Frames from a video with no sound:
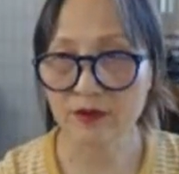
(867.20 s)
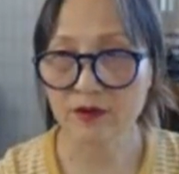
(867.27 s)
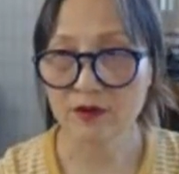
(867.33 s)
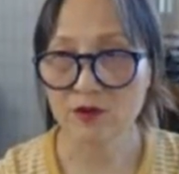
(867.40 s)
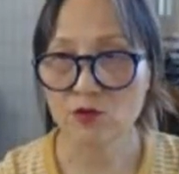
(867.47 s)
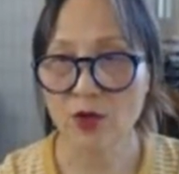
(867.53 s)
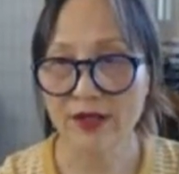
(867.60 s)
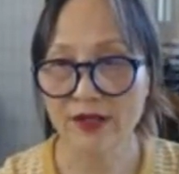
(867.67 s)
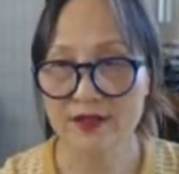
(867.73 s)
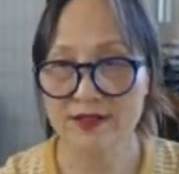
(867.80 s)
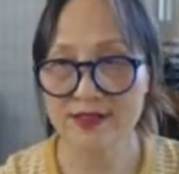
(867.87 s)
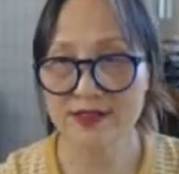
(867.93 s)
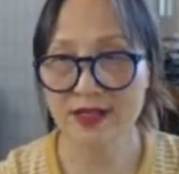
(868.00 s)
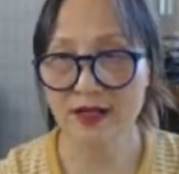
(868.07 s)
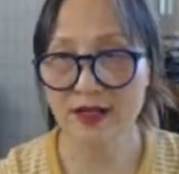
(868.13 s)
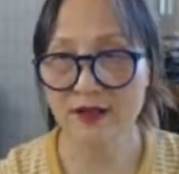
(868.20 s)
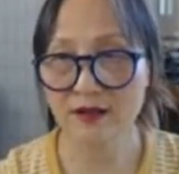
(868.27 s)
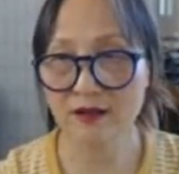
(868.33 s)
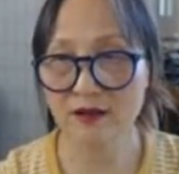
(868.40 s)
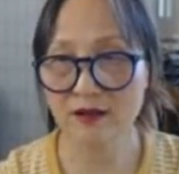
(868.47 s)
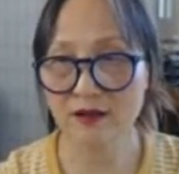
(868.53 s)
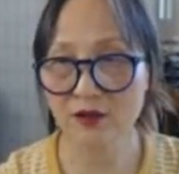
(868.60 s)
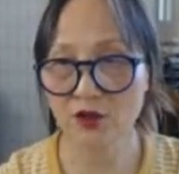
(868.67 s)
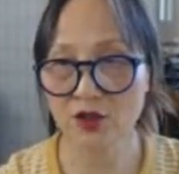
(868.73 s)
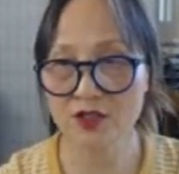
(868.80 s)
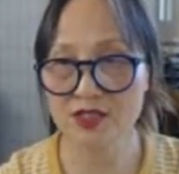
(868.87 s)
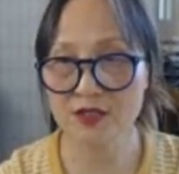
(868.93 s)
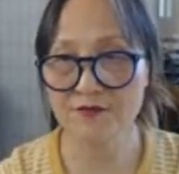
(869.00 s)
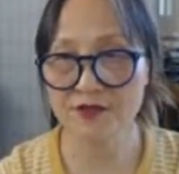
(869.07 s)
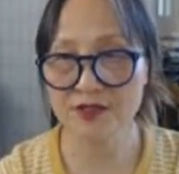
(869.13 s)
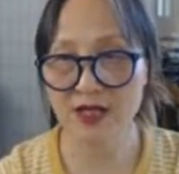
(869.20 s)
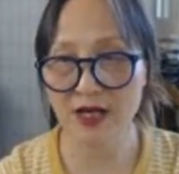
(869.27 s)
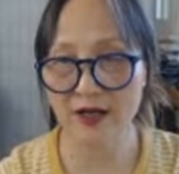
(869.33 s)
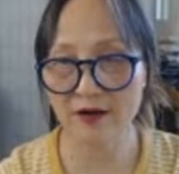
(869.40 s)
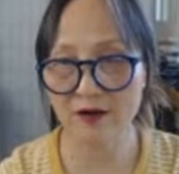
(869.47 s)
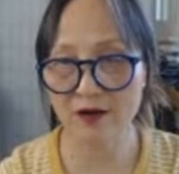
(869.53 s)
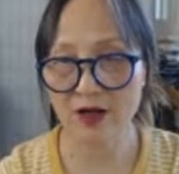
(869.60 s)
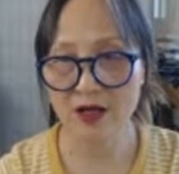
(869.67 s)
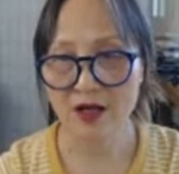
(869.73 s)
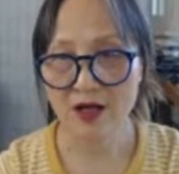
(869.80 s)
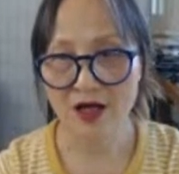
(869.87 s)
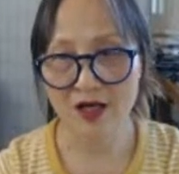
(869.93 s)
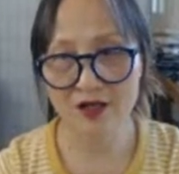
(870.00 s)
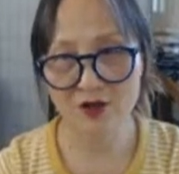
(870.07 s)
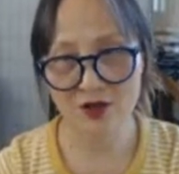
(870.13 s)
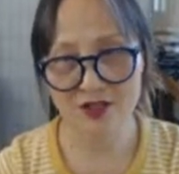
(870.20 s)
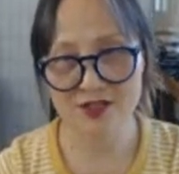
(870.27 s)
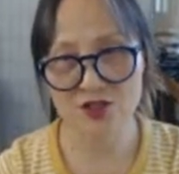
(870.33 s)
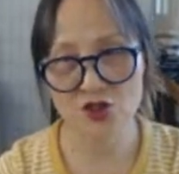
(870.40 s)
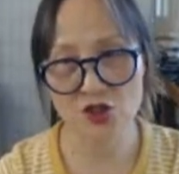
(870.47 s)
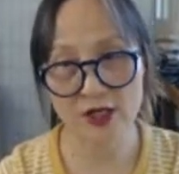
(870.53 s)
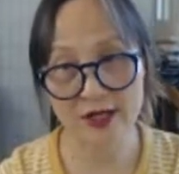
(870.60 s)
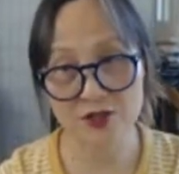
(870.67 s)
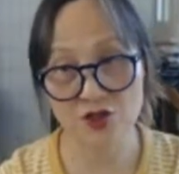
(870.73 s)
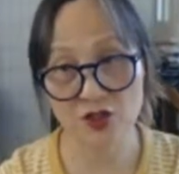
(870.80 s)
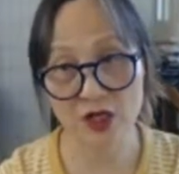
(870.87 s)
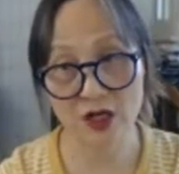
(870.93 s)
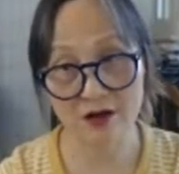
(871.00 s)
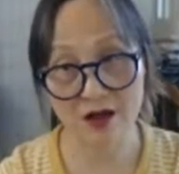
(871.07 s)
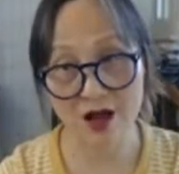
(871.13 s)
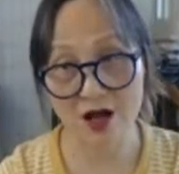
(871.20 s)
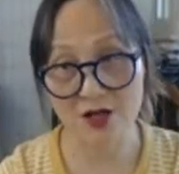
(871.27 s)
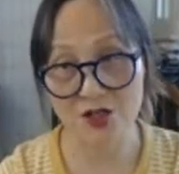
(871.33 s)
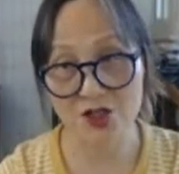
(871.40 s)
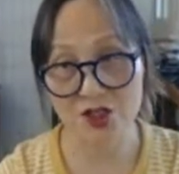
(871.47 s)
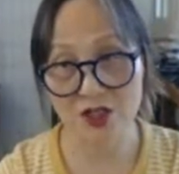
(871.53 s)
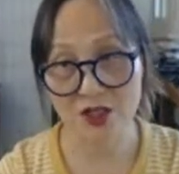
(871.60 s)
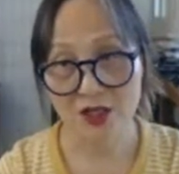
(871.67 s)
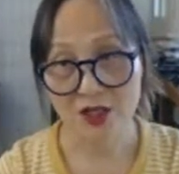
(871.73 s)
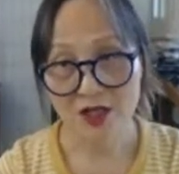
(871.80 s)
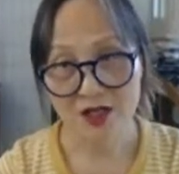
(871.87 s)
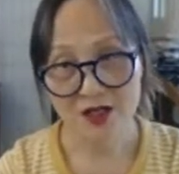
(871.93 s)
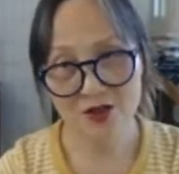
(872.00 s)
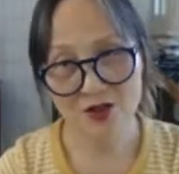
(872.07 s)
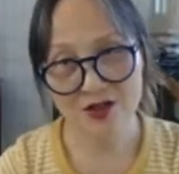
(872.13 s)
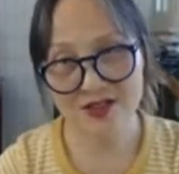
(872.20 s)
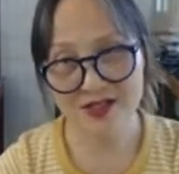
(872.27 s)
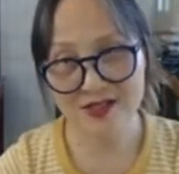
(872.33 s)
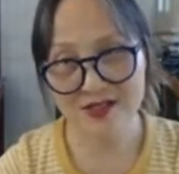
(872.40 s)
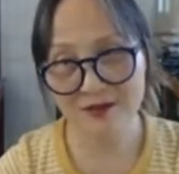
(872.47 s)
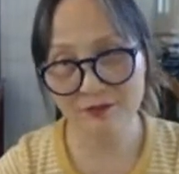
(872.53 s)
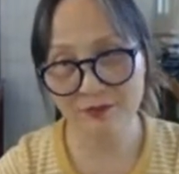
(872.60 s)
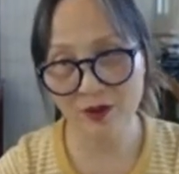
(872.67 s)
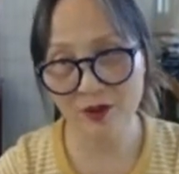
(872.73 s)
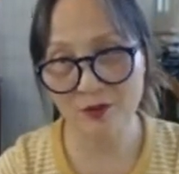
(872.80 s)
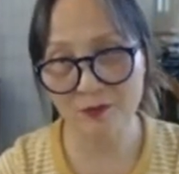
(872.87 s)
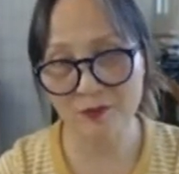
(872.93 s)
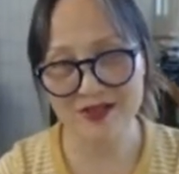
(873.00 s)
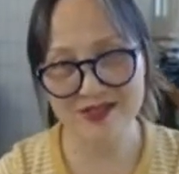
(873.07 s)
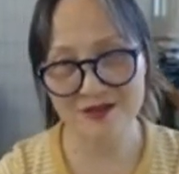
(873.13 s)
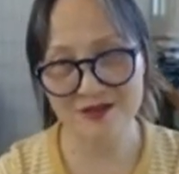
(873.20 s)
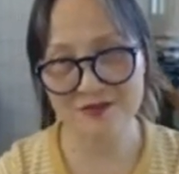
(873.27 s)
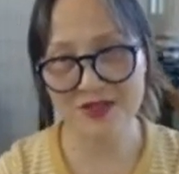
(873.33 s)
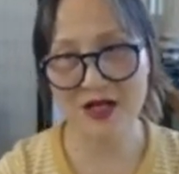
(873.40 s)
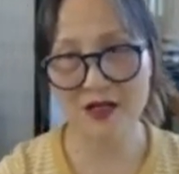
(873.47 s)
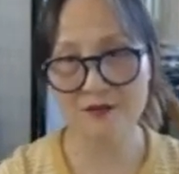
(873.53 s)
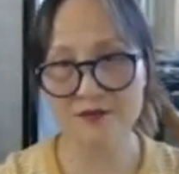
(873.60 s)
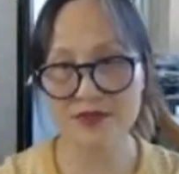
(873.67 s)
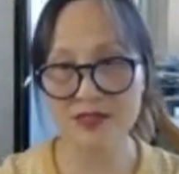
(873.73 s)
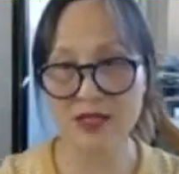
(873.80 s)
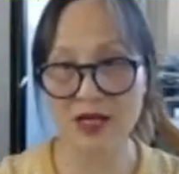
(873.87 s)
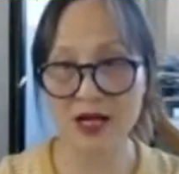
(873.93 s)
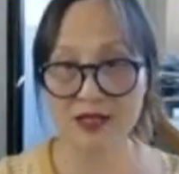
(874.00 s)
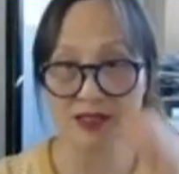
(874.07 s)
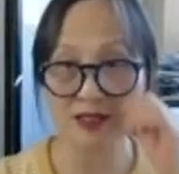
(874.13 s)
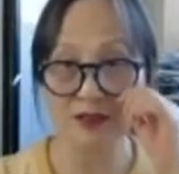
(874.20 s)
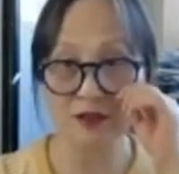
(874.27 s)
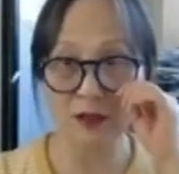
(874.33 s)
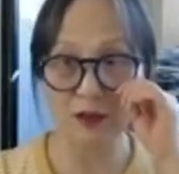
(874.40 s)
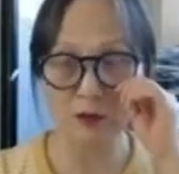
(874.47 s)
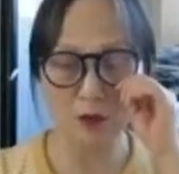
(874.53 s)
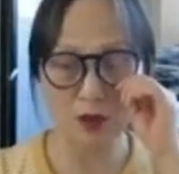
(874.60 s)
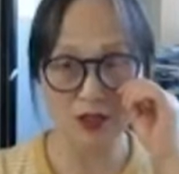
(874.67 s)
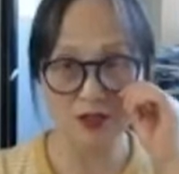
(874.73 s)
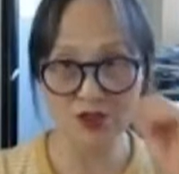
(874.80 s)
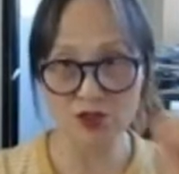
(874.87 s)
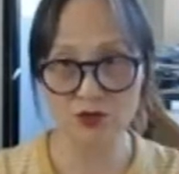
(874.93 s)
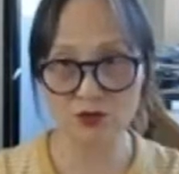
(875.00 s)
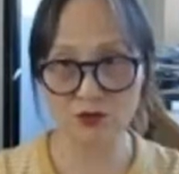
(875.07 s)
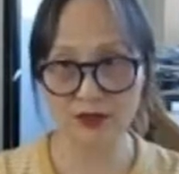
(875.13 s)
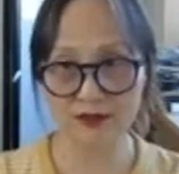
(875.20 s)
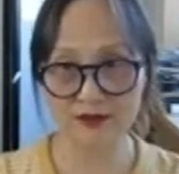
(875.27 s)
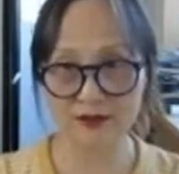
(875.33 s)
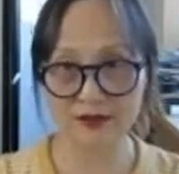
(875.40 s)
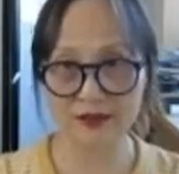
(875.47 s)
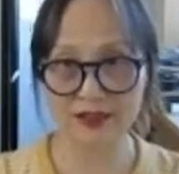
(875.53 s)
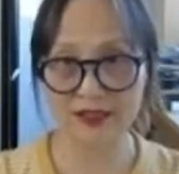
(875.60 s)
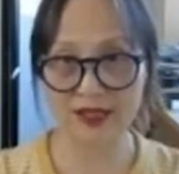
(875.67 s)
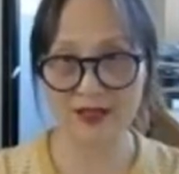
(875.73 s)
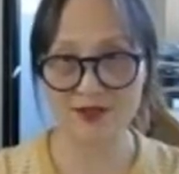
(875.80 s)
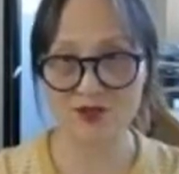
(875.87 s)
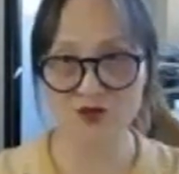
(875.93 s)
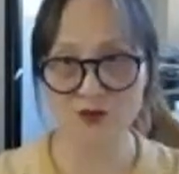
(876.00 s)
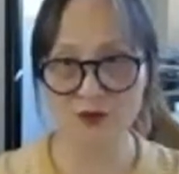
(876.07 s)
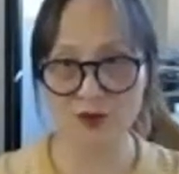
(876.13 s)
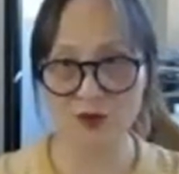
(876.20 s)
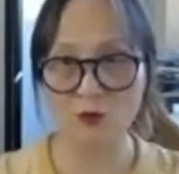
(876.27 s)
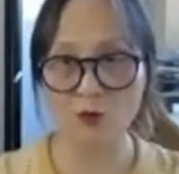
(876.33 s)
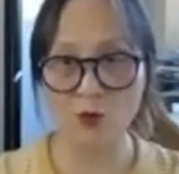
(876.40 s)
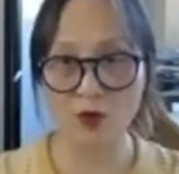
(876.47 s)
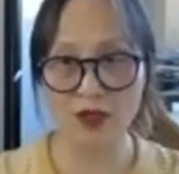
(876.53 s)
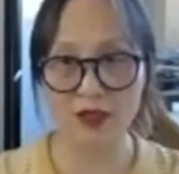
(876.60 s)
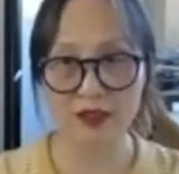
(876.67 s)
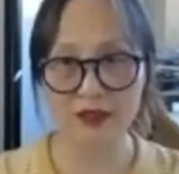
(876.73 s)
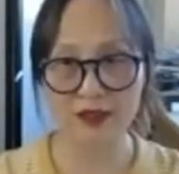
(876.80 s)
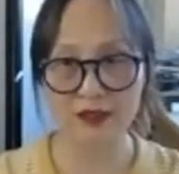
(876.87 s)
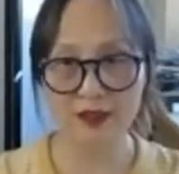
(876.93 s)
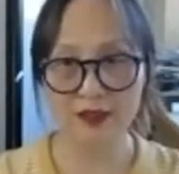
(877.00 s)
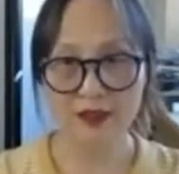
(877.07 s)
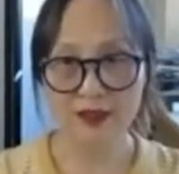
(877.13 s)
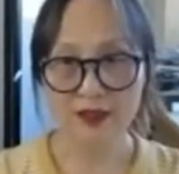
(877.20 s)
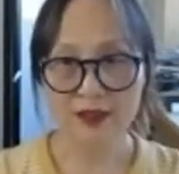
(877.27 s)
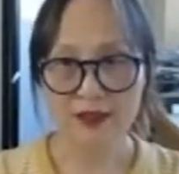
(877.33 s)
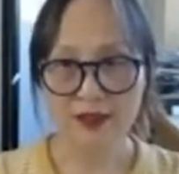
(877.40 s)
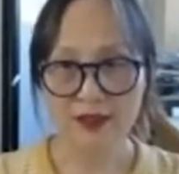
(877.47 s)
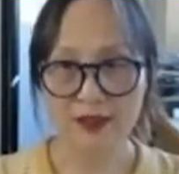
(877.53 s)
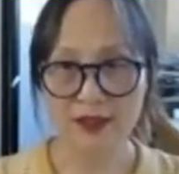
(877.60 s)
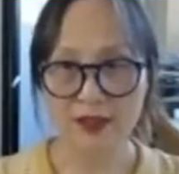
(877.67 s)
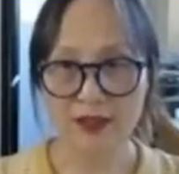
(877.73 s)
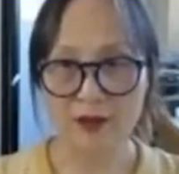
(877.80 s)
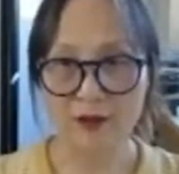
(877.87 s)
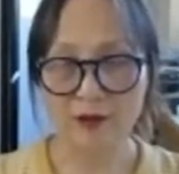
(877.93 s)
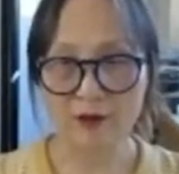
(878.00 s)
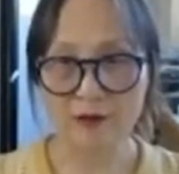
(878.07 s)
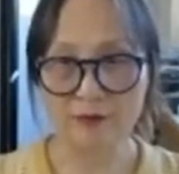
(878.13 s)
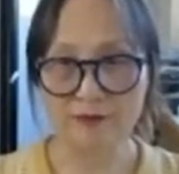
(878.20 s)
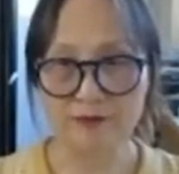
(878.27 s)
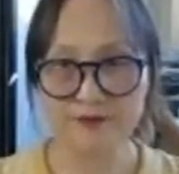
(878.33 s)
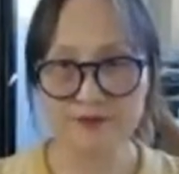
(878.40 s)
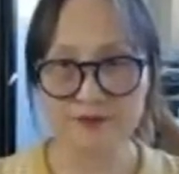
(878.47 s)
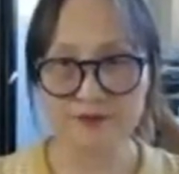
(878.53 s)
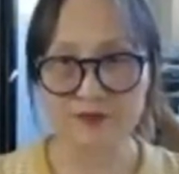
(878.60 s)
running style, cursive style, looks changed a lot. Looks simple, but sometimes I still want to, in the classroom homework, because